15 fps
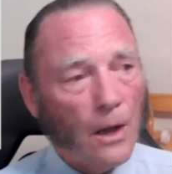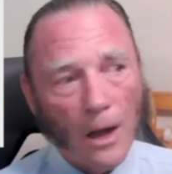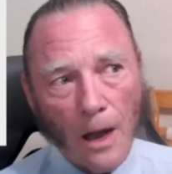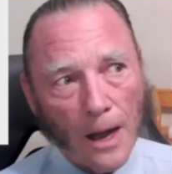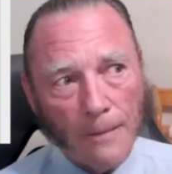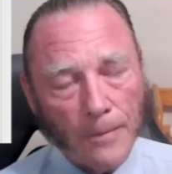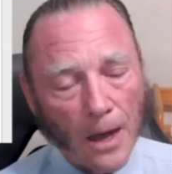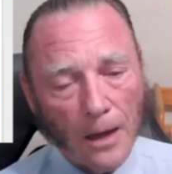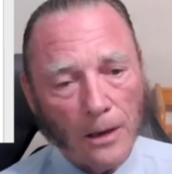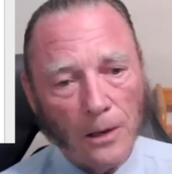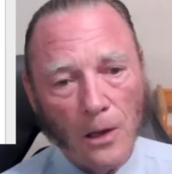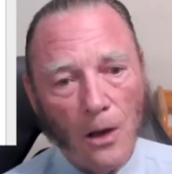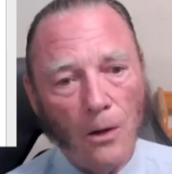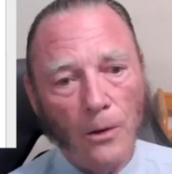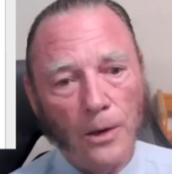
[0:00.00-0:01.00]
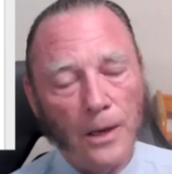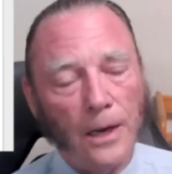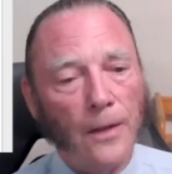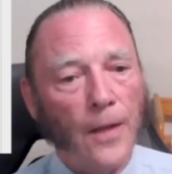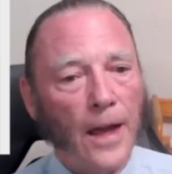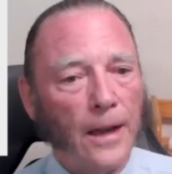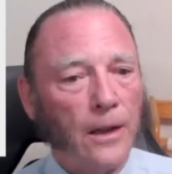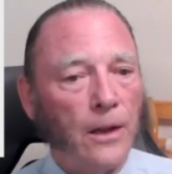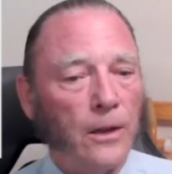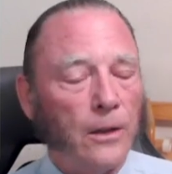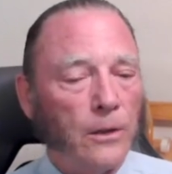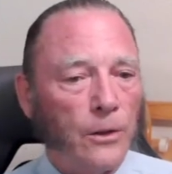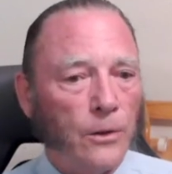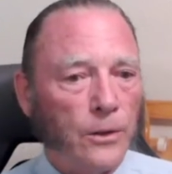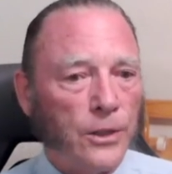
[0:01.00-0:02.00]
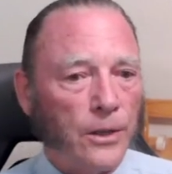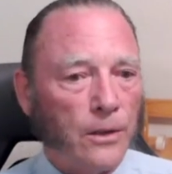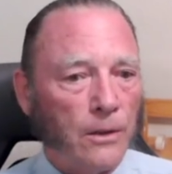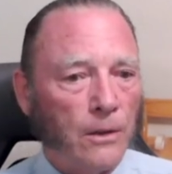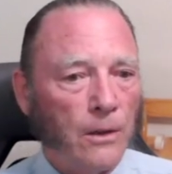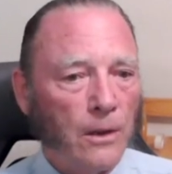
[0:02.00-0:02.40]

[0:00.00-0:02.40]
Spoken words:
I'm not alone in that conclusion.